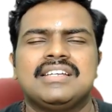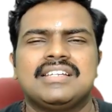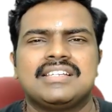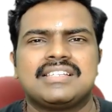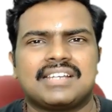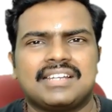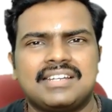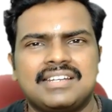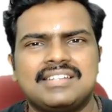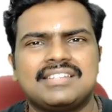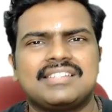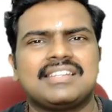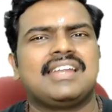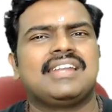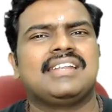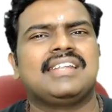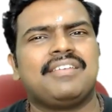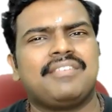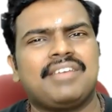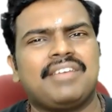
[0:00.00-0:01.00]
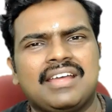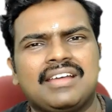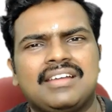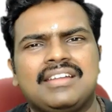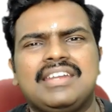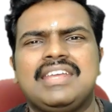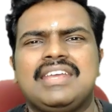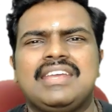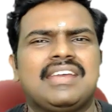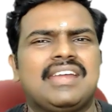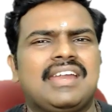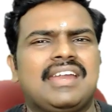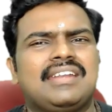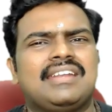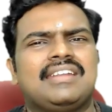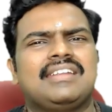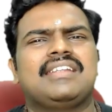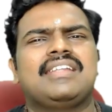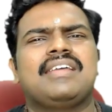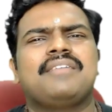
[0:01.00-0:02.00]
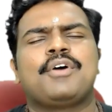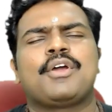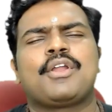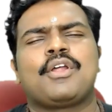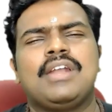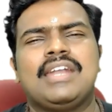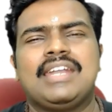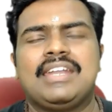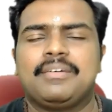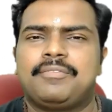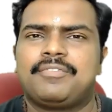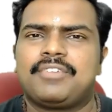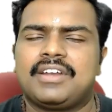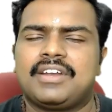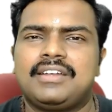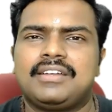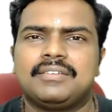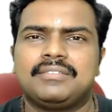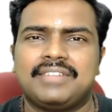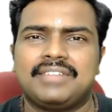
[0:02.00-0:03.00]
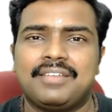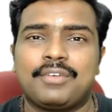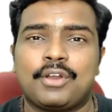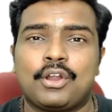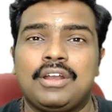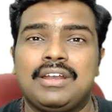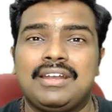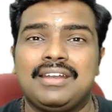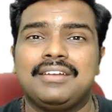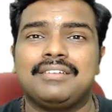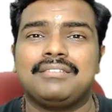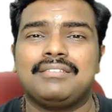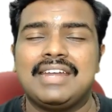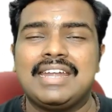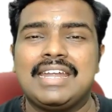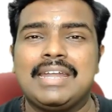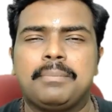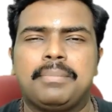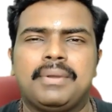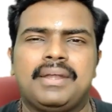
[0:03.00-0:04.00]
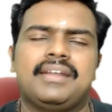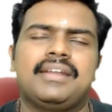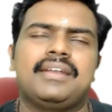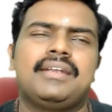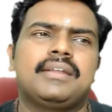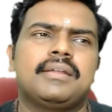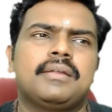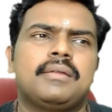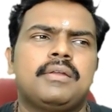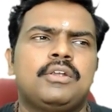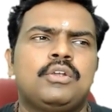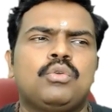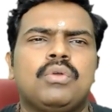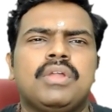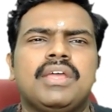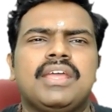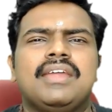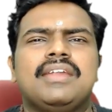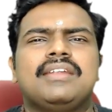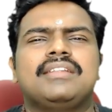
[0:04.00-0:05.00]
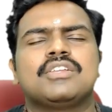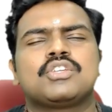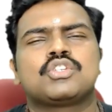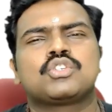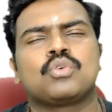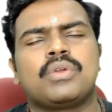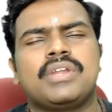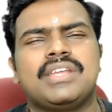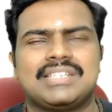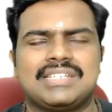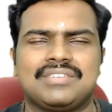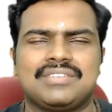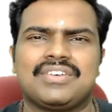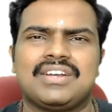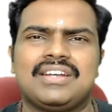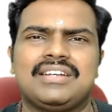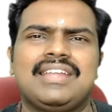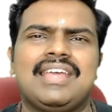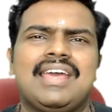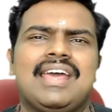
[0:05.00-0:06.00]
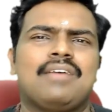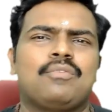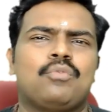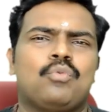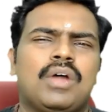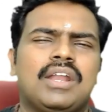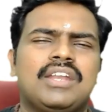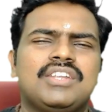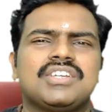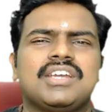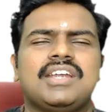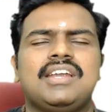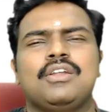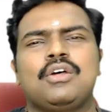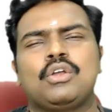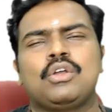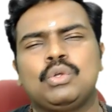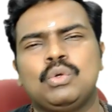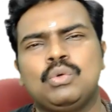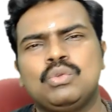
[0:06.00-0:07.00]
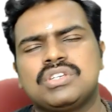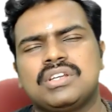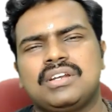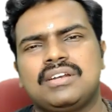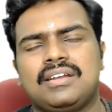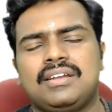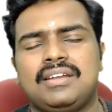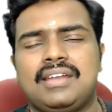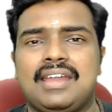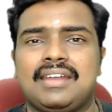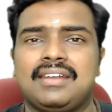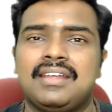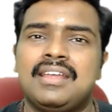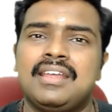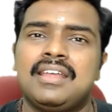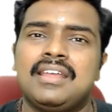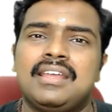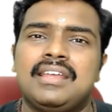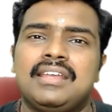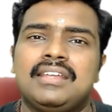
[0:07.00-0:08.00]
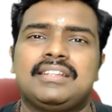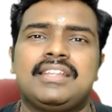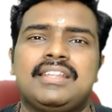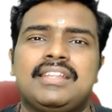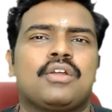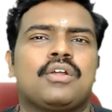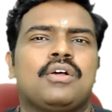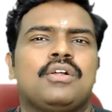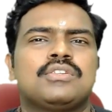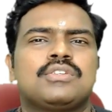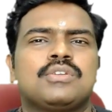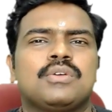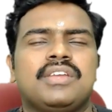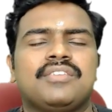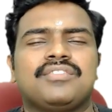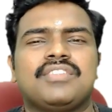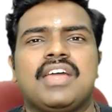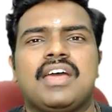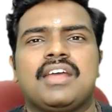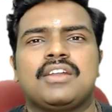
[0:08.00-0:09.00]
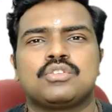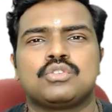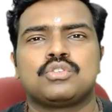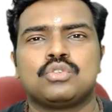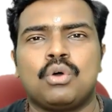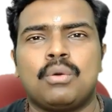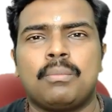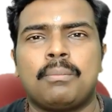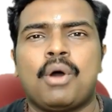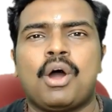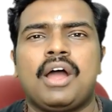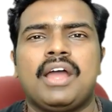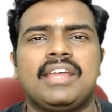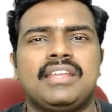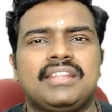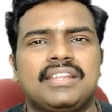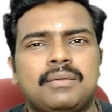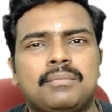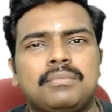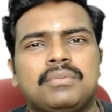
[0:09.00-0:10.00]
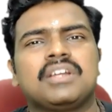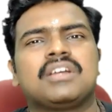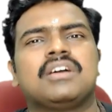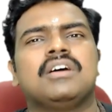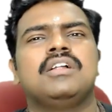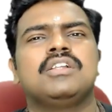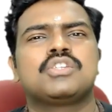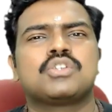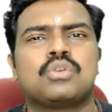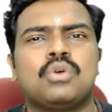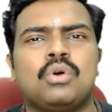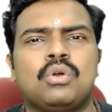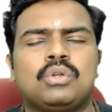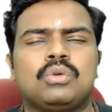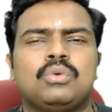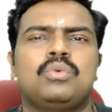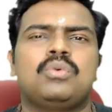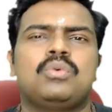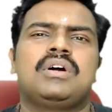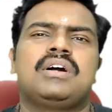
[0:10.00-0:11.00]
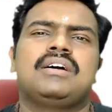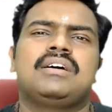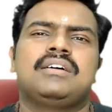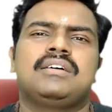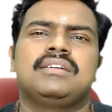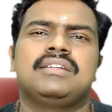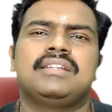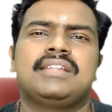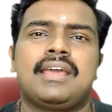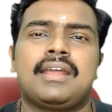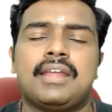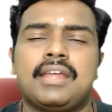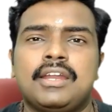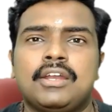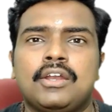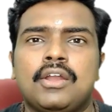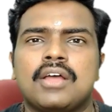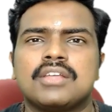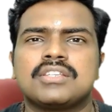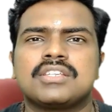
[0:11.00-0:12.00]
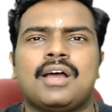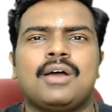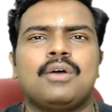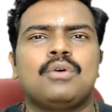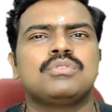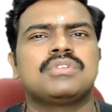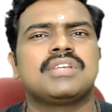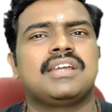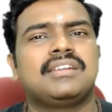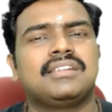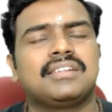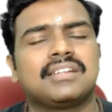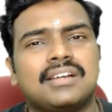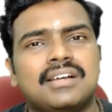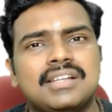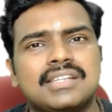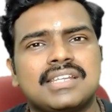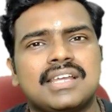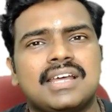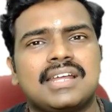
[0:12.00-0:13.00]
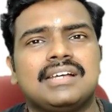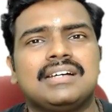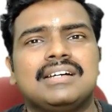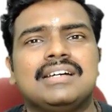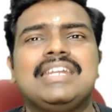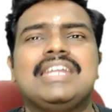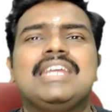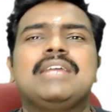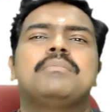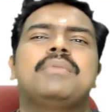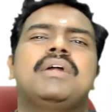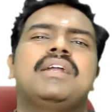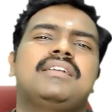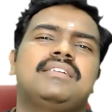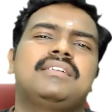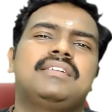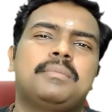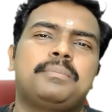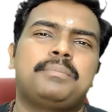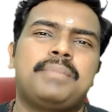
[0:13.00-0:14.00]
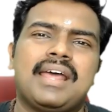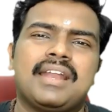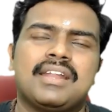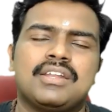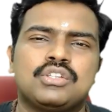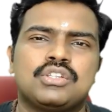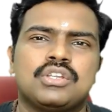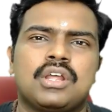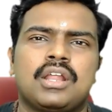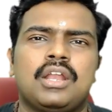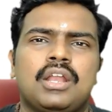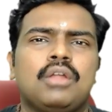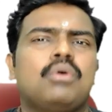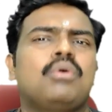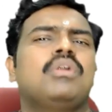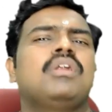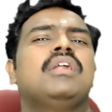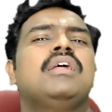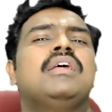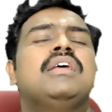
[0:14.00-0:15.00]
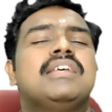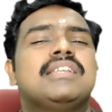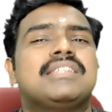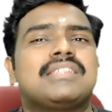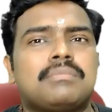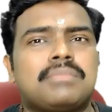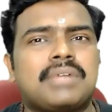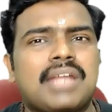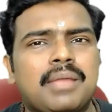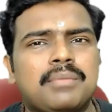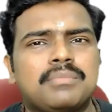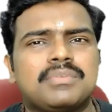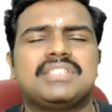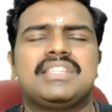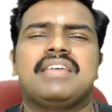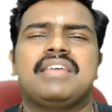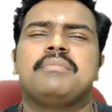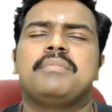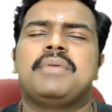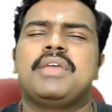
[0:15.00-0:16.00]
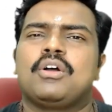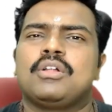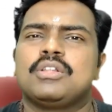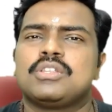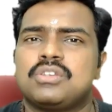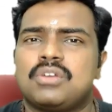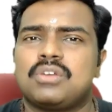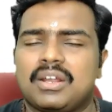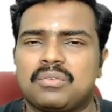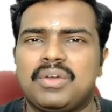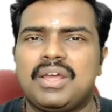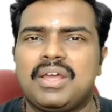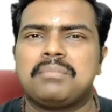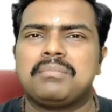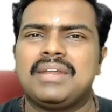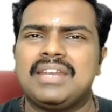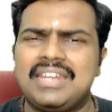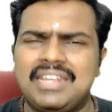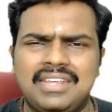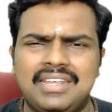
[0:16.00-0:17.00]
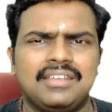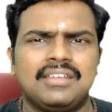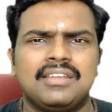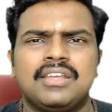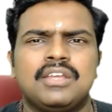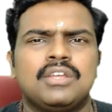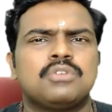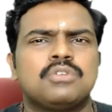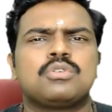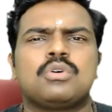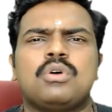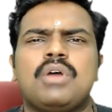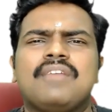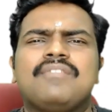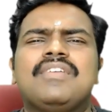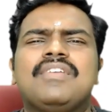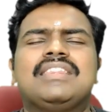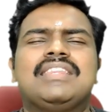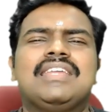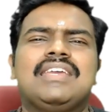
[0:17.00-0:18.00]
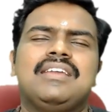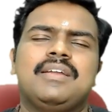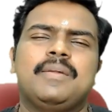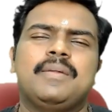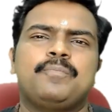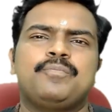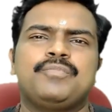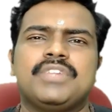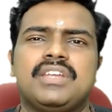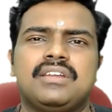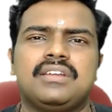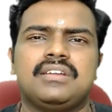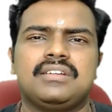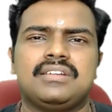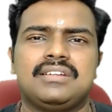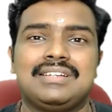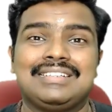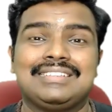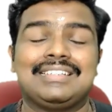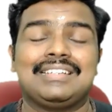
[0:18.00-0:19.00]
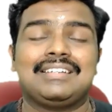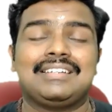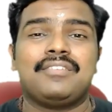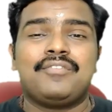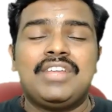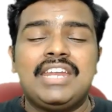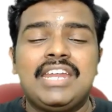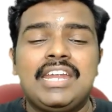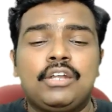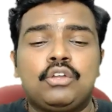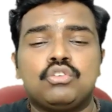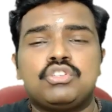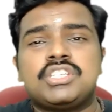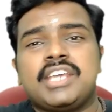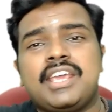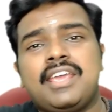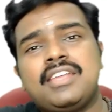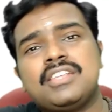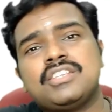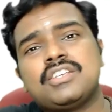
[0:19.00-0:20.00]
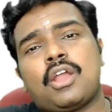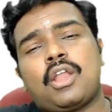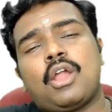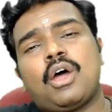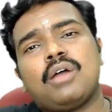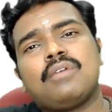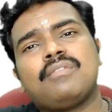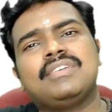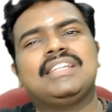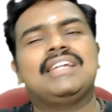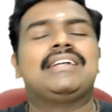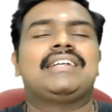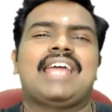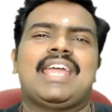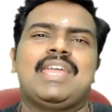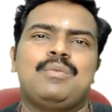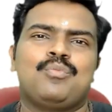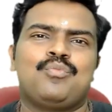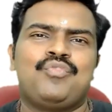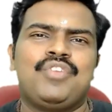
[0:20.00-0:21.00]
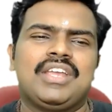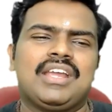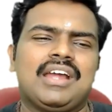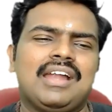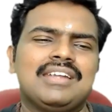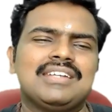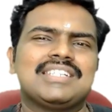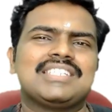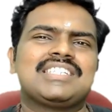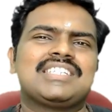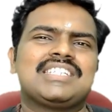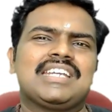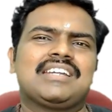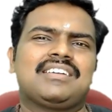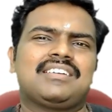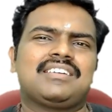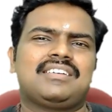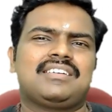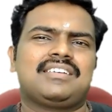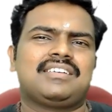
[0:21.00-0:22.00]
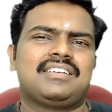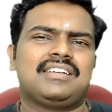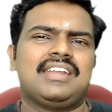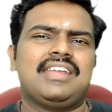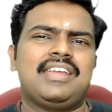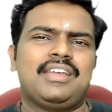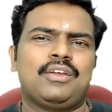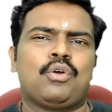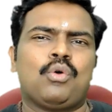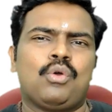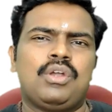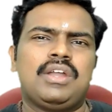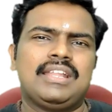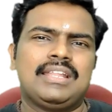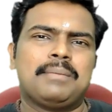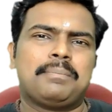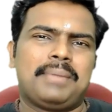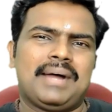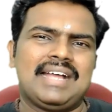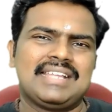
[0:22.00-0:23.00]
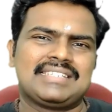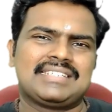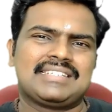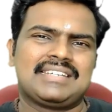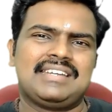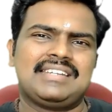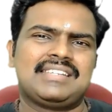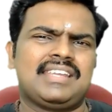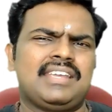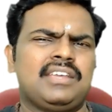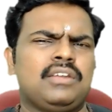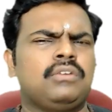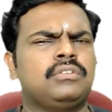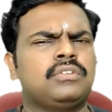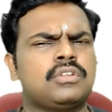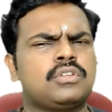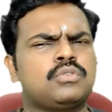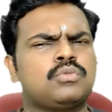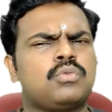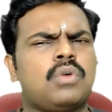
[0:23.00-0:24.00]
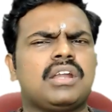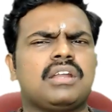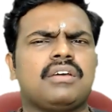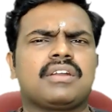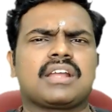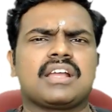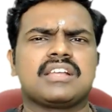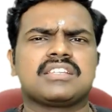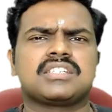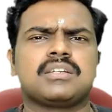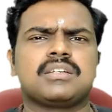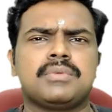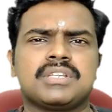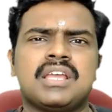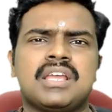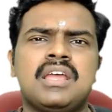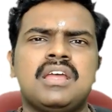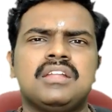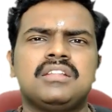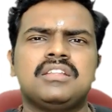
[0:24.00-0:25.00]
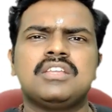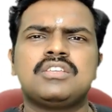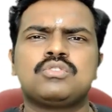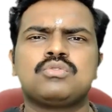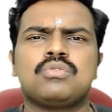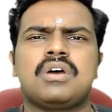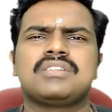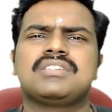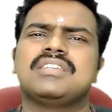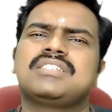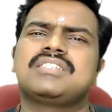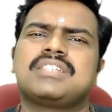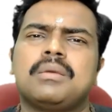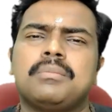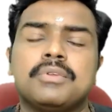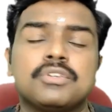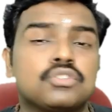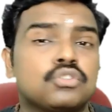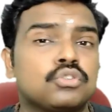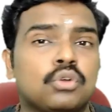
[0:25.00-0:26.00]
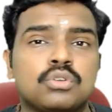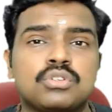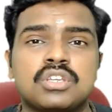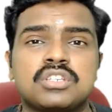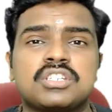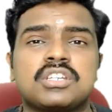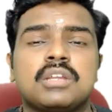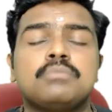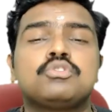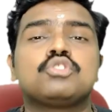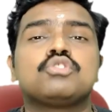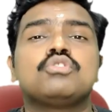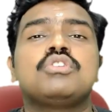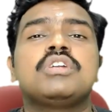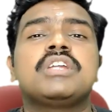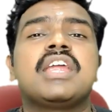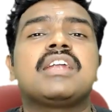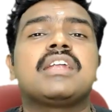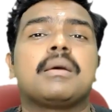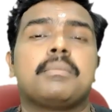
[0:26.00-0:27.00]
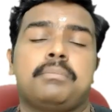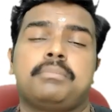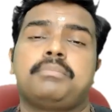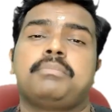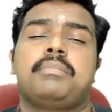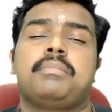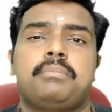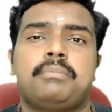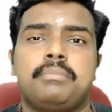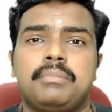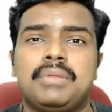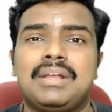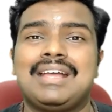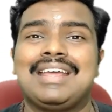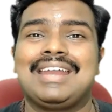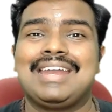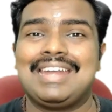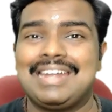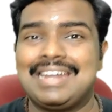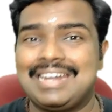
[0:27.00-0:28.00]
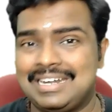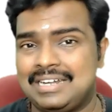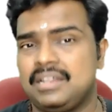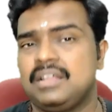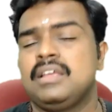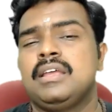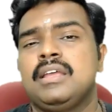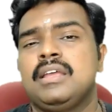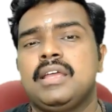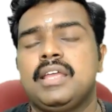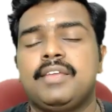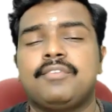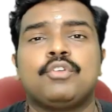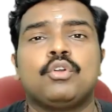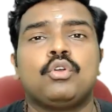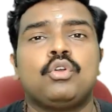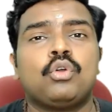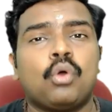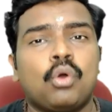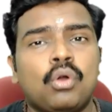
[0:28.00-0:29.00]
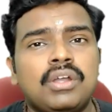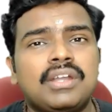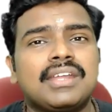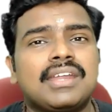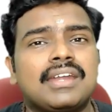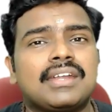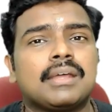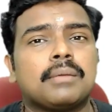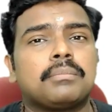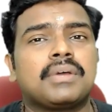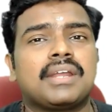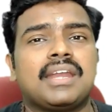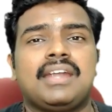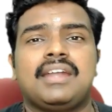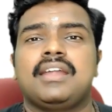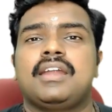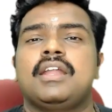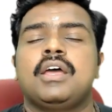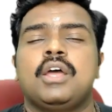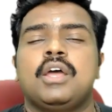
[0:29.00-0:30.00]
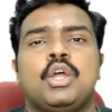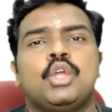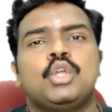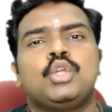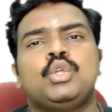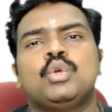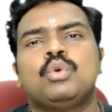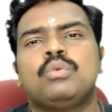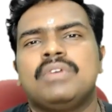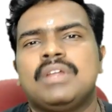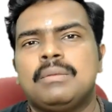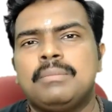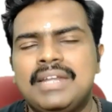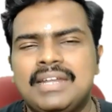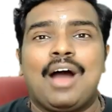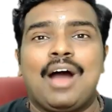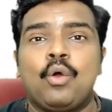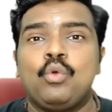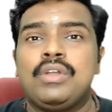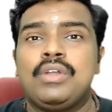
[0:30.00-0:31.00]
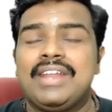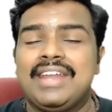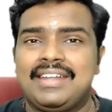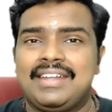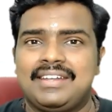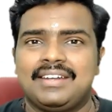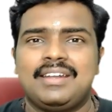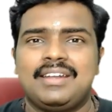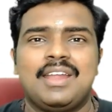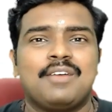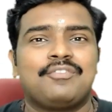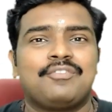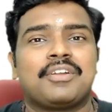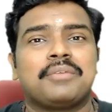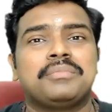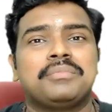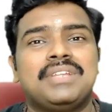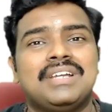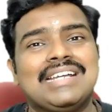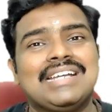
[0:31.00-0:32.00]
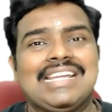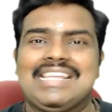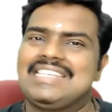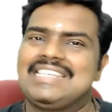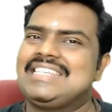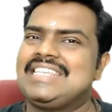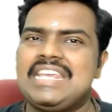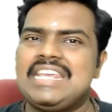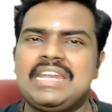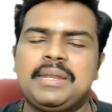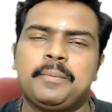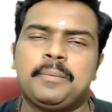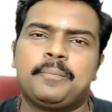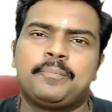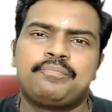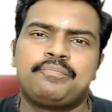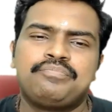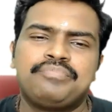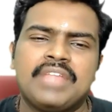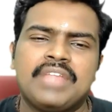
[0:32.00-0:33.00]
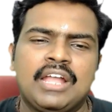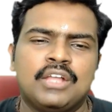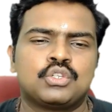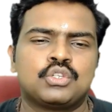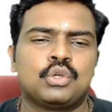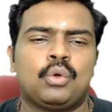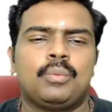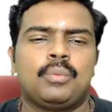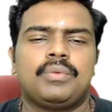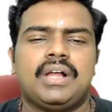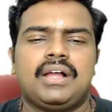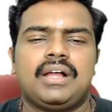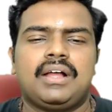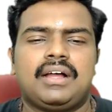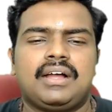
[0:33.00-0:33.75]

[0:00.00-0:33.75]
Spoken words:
sons, and they were earning, and they were all different, they were all independent. Today the story is different. They have one child or two children, and they are also, if there is no boy, then the girls go to their in-laws house, and the girls are earning but the parents are alone. Sometimes they may also require money. So everything we need to change along with the time. We can't strictly hold the past and say, this is what our custom is, this is what system is. No, system should get upgraded. If you don't get upgraded, you will be outdated from the scene. So